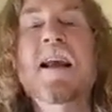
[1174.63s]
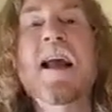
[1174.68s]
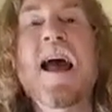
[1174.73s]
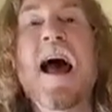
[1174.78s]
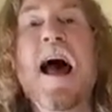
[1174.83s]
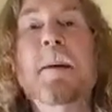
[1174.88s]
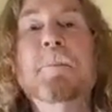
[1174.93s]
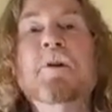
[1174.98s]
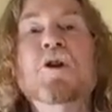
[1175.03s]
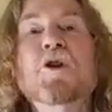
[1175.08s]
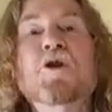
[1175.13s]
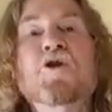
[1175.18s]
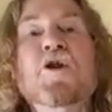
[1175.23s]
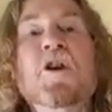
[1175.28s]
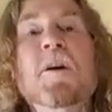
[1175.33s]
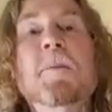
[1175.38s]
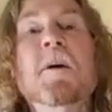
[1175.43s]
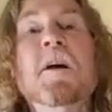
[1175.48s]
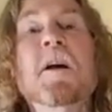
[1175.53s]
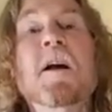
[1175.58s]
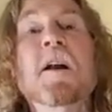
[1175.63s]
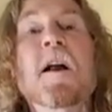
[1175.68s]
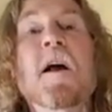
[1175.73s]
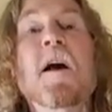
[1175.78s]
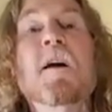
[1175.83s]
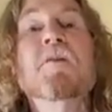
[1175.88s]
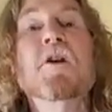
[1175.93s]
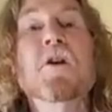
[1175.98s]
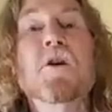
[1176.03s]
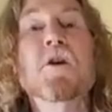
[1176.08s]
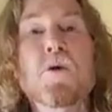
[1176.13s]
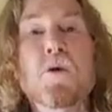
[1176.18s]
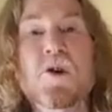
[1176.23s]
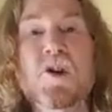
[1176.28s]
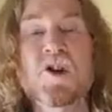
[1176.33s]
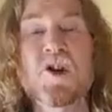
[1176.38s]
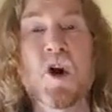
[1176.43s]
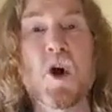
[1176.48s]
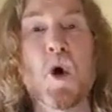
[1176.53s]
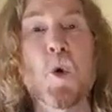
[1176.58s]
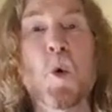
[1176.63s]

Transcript: I've been dreaming of you, so